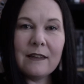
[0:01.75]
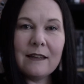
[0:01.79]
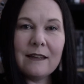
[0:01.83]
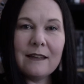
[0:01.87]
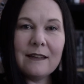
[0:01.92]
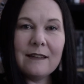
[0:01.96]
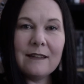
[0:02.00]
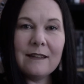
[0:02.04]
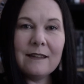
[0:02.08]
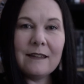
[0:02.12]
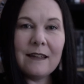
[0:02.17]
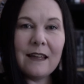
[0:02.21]

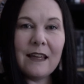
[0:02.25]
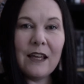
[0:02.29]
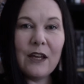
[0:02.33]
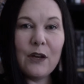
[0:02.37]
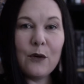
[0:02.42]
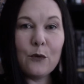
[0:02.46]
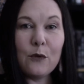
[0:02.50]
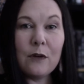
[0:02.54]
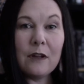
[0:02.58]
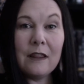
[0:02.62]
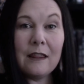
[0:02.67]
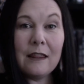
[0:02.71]
it is
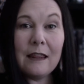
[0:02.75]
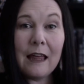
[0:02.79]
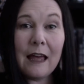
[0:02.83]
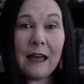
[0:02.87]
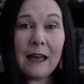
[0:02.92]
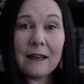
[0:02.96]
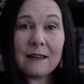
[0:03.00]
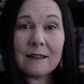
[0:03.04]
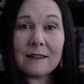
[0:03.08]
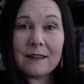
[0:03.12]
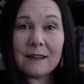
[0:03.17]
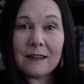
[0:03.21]
a
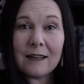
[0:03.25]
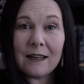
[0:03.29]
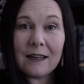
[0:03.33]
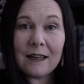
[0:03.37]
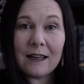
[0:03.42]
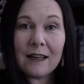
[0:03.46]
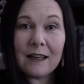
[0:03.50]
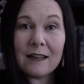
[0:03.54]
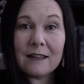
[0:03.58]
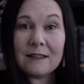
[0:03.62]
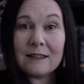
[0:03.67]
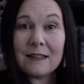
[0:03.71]

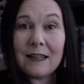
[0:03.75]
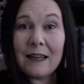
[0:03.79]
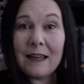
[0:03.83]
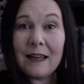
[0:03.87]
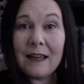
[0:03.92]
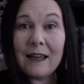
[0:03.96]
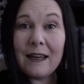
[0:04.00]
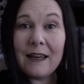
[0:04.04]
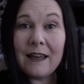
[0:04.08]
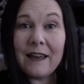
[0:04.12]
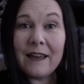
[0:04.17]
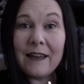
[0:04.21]
relaxing
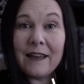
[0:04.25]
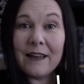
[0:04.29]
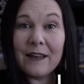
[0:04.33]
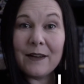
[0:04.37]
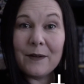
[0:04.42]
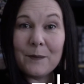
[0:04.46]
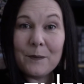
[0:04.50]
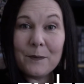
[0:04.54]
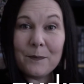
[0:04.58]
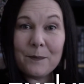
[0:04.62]
tag.